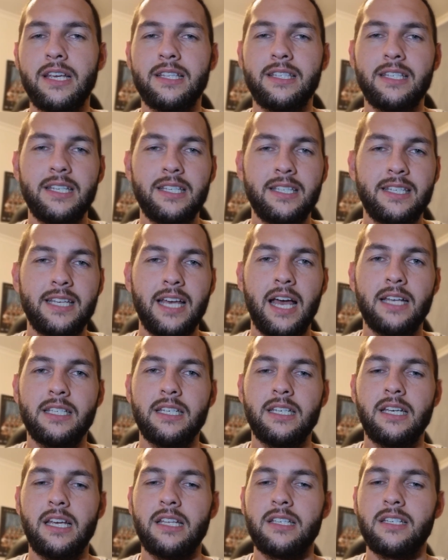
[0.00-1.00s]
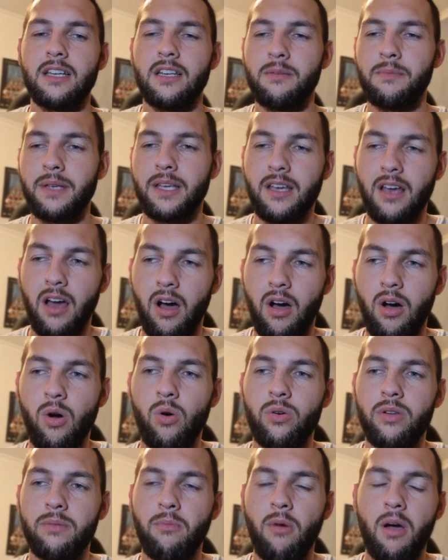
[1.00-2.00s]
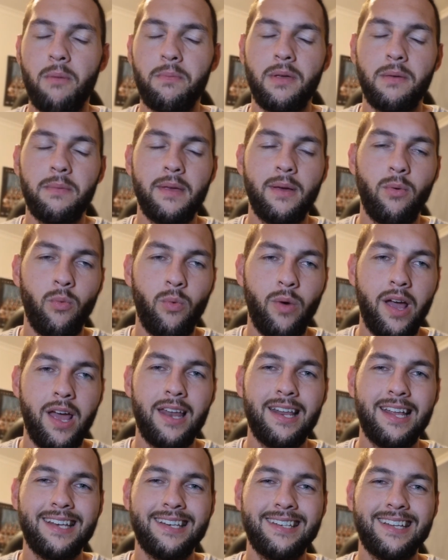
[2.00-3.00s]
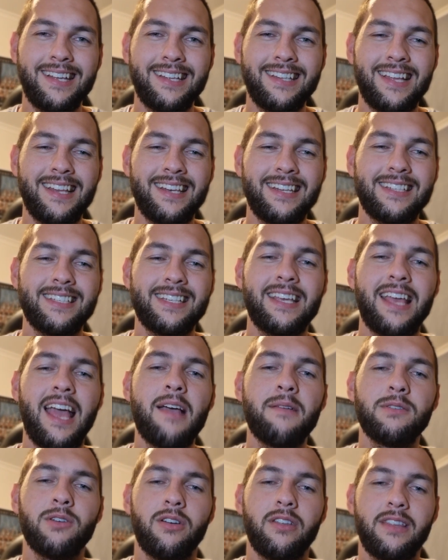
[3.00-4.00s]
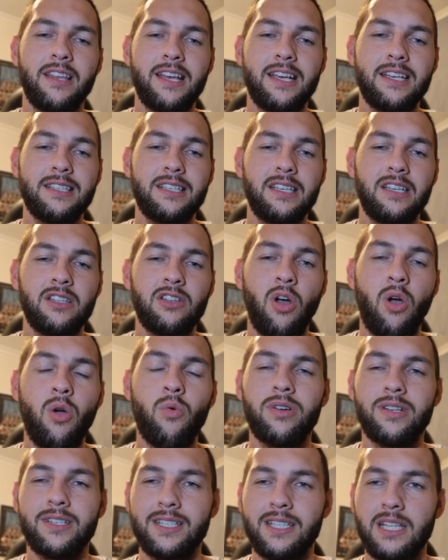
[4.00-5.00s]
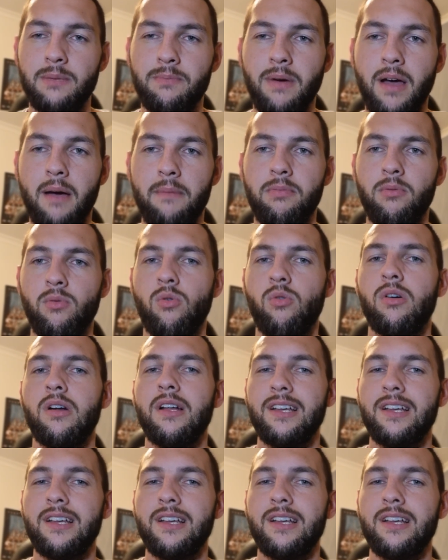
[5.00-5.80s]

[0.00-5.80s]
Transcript: It's in Tassie. It's going to be cold. It might be a bit wet, and it's games like these that you don't want to slip up or